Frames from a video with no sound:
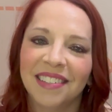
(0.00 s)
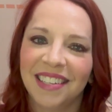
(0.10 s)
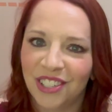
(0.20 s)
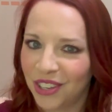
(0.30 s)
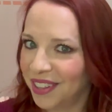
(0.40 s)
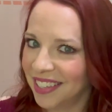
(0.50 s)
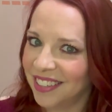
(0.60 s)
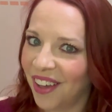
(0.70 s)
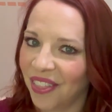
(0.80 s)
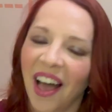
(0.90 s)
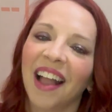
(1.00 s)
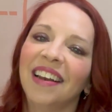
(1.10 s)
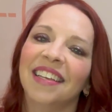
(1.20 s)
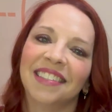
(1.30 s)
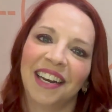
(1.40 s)
teaching this online
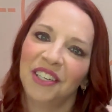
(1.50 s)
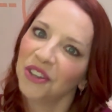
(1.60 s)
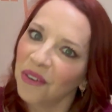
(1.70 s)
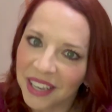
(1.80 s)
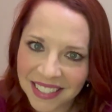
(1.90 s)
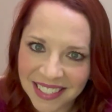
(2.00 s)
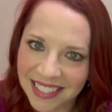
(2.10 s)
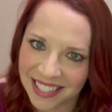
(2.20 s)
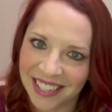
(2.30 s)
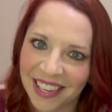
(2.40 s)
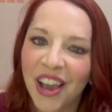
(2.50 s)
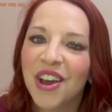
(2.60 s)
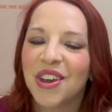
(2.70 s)
is that I don't get to see